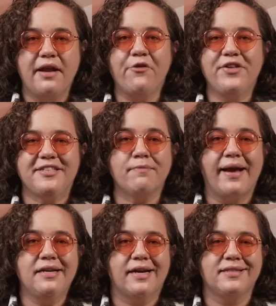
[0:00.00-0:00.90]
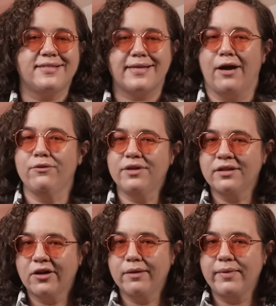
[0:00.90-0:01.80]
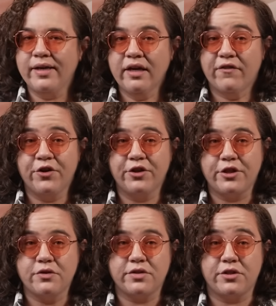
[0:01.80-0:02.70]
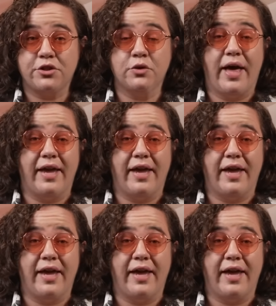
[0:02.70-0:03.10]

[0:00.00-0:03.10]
Now, this might not sound alarming if you're used to